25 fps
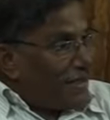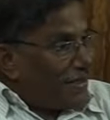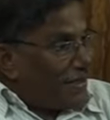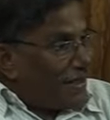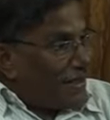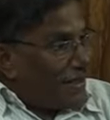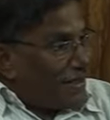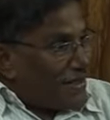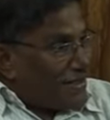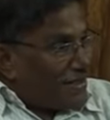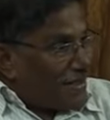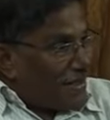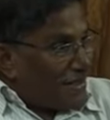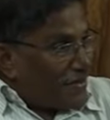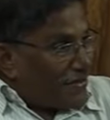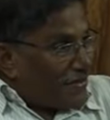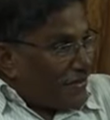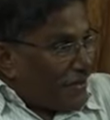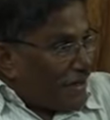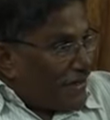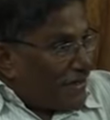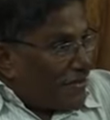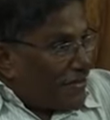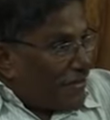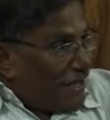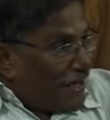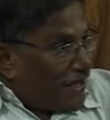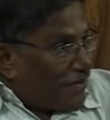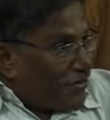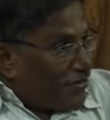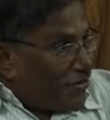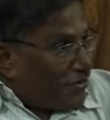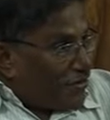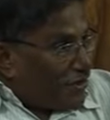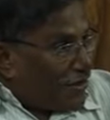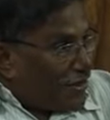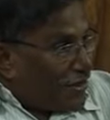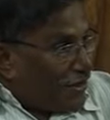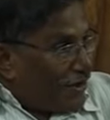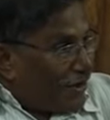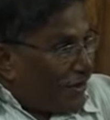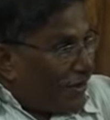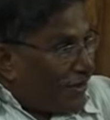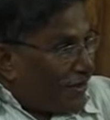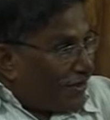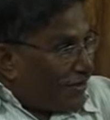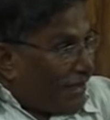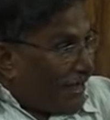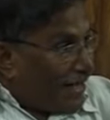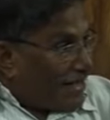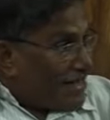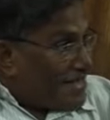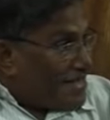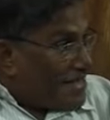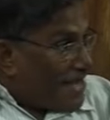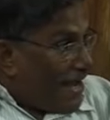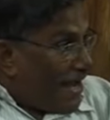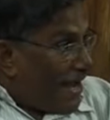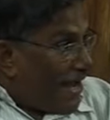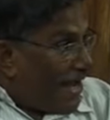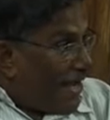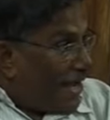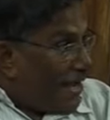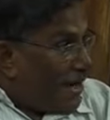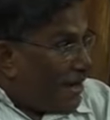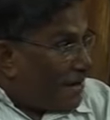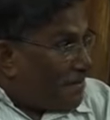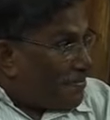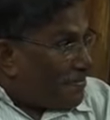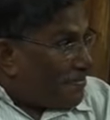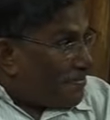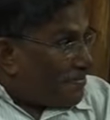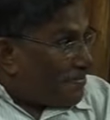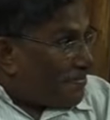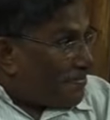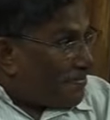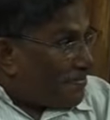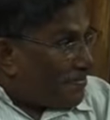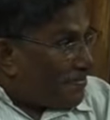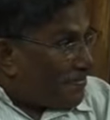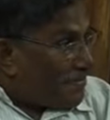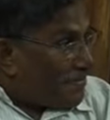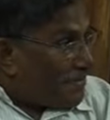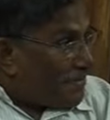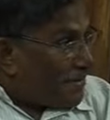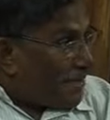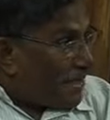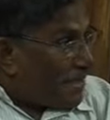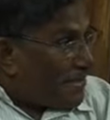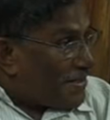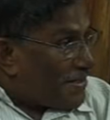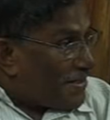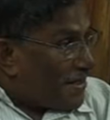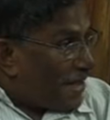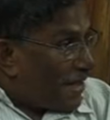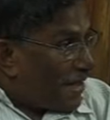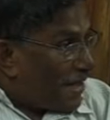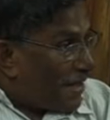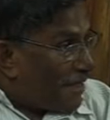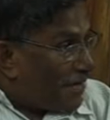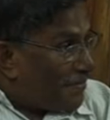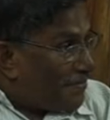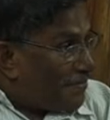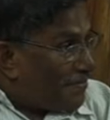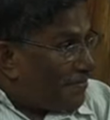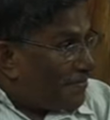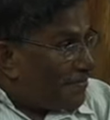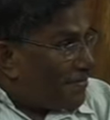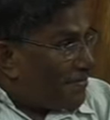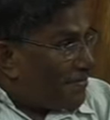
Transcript: There is a thread that goes on. That's the I am. That's the I am.